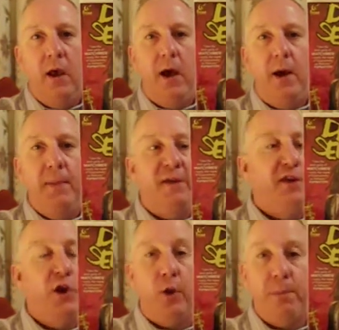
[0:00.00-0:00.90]
Um, if
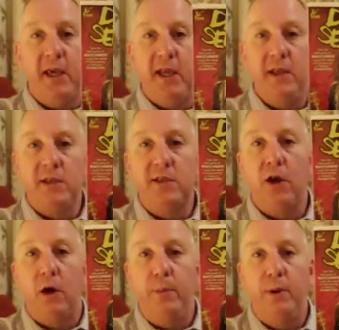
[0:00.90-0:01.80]
you're not picking this
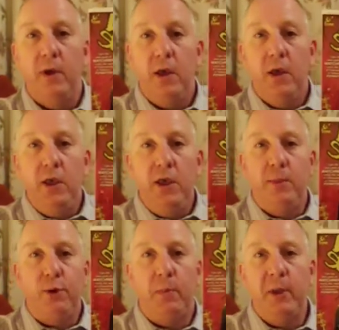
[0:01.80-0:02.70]
up,
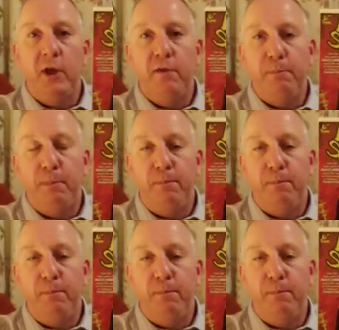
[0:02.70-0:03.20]
you're probably going to